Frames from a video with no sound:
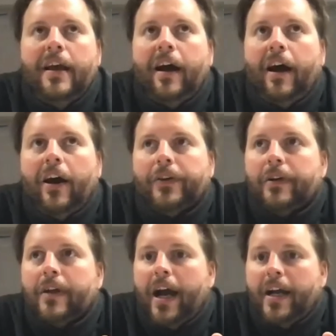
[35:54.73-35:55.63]

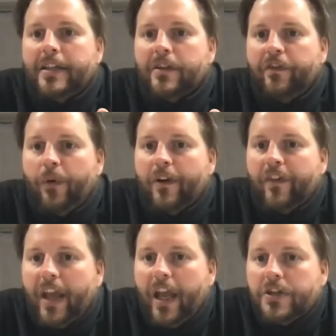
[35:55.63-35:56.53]
other kinds of
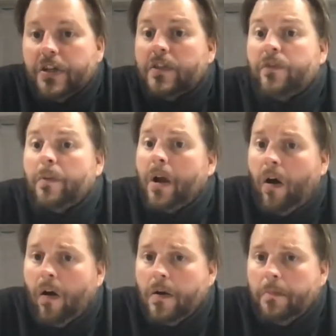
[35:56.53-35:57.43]
fortifications from
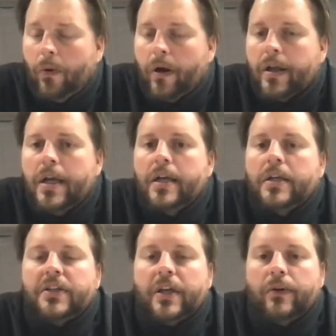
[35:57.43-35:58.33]
cardboard
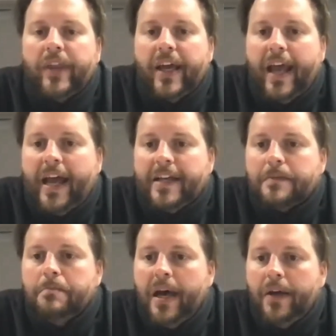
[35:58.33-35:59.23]
so that
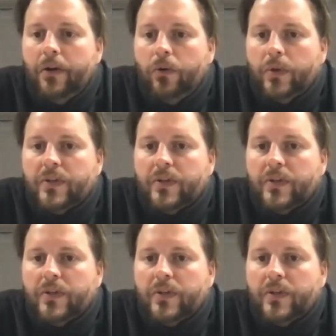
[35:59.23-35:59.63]
as metal was